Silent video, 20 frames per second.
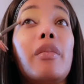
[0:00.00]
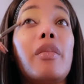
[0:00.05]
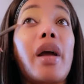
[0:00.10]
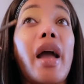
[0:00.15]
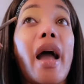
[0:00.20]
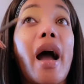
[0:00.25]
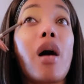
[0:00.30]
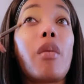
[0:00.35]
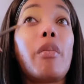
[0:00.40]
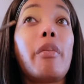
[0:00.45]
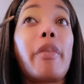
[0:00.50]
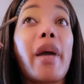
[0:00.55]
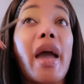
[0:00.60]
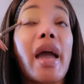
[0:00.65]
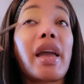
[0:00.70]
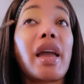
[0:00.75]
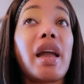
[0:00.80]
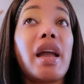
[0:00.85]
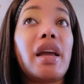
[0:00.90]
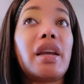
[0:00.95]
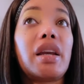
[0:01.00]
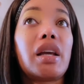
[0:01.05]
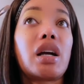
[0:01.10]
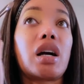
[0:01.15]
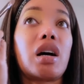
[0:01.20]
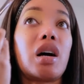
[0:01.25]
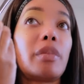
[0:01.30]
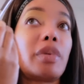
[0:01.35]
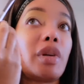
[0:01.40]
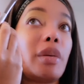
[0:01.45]
how backhanded
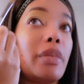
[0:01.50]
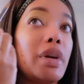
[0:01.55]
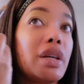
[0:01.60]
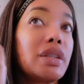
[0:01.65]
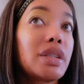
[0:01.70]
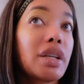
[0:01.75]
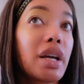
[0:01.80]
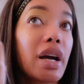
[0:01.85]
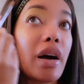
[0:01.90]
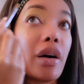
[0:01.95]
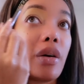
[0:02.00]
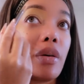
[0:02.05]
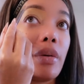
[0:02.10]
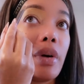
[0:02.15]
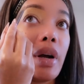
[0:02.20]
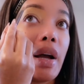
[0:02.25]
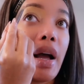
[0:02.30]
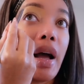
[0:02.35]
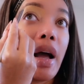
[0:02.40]
compliments go?